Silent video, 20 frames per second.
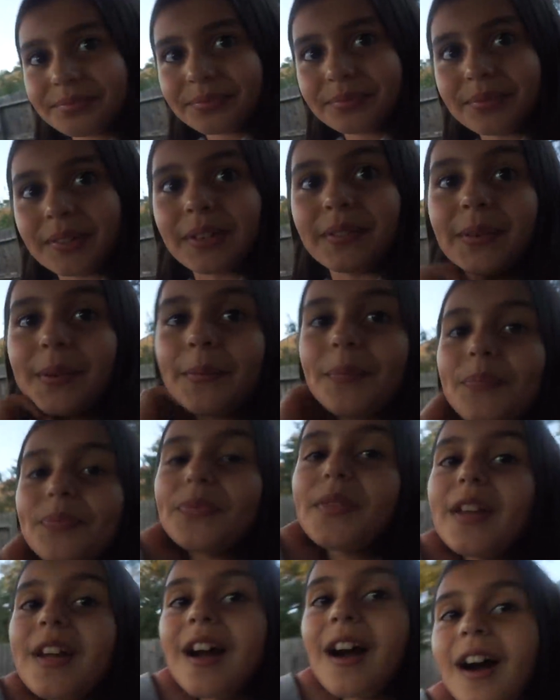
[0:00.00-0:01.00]
Whatever.
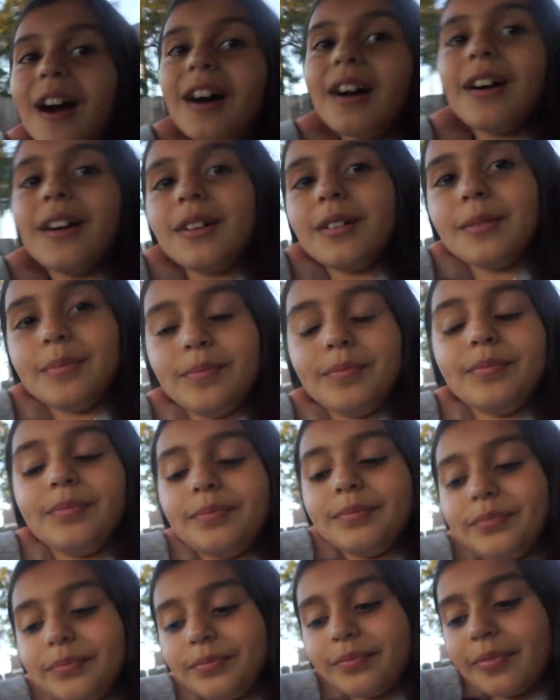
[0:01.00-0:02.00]
Um,
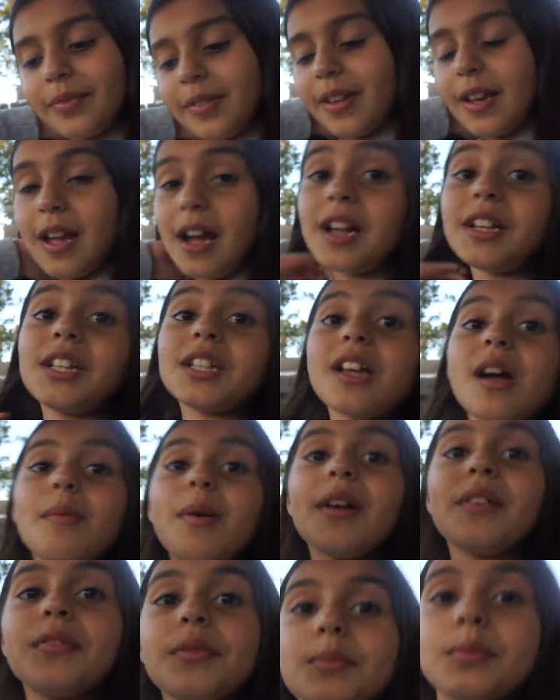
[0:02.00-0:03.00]
I just got
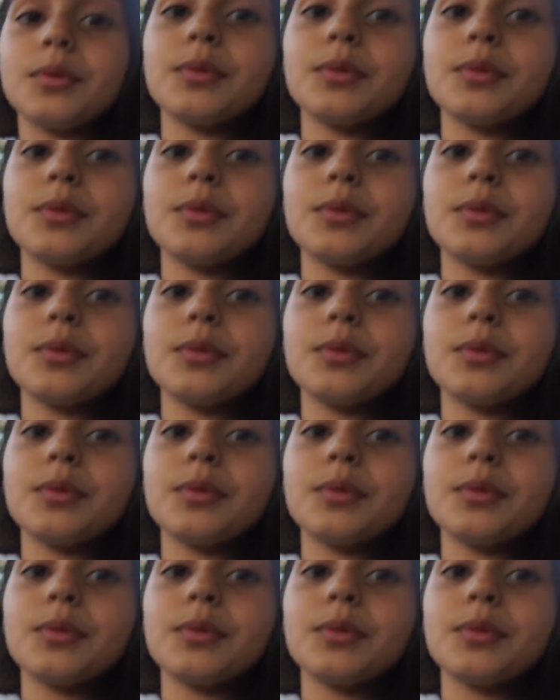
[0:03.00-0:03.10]
back from